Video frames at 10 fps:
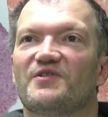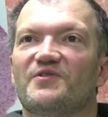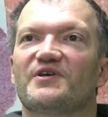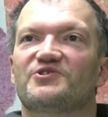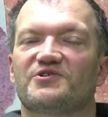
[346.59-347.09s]

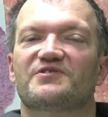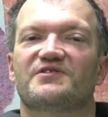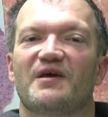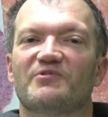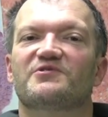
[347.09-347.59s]
They just
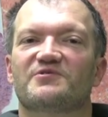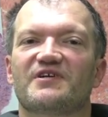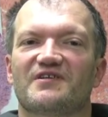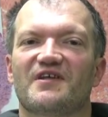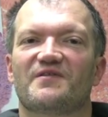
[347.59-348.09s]

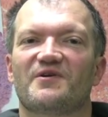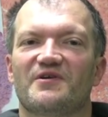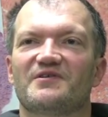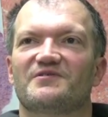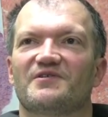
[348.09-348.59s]
demonstrate that there
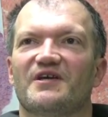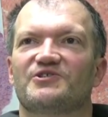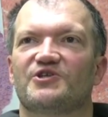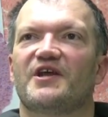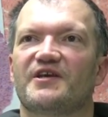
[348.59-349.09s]
is a
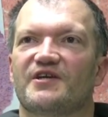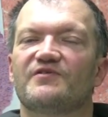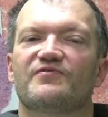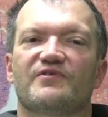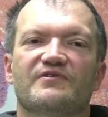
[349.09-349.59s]
genetic
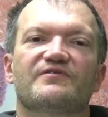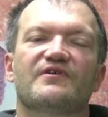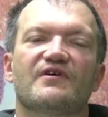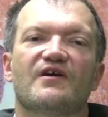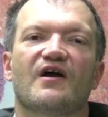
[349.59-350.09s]
influence.
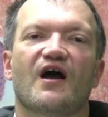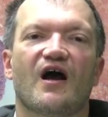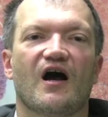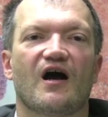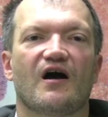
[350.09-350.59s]

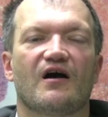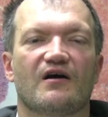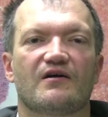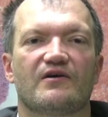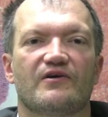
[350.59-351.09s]

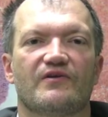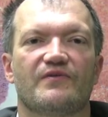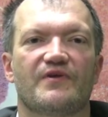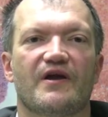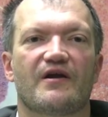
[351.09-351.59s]

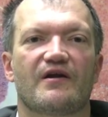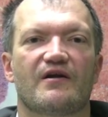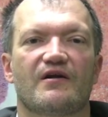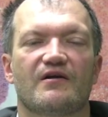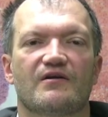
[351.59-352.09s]

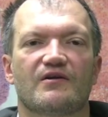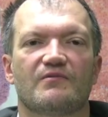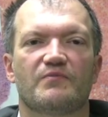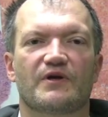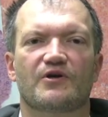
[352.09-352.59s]

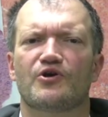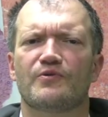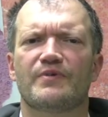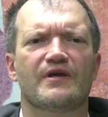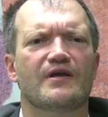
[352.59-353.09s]
There
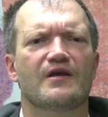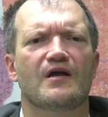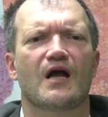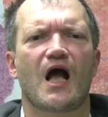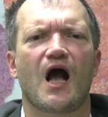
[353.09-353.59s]
could be
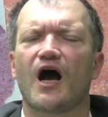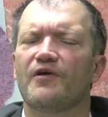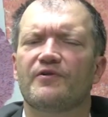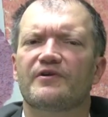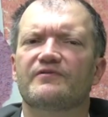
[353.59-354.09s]

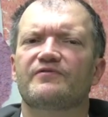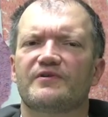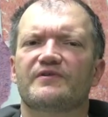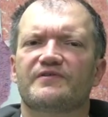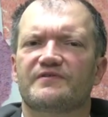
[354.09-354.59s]
other
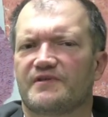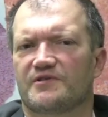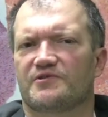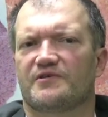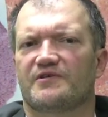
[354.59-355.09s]
influence on
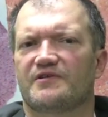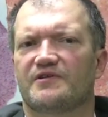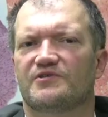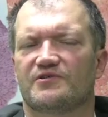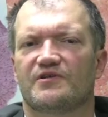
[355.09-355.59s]
sexual
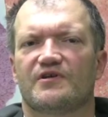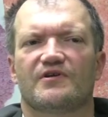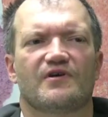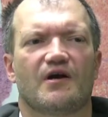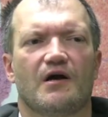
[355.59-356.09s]
orientation.
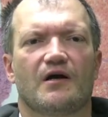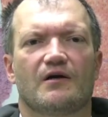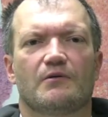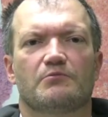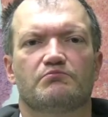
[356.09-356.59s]

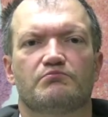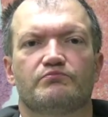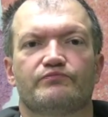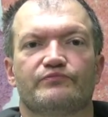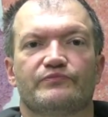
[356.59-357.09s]

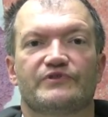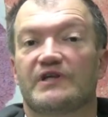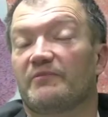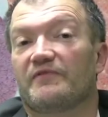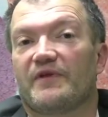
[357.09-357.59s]

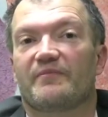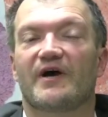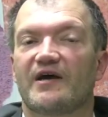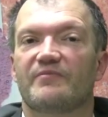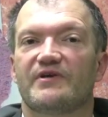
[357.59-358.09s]
Some of them
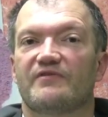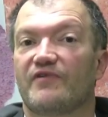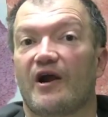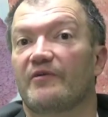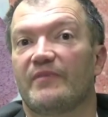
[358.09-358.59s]
might be
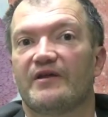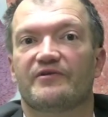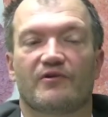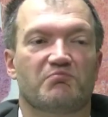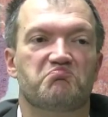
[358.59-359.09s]

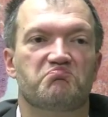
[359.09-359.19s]
environmental.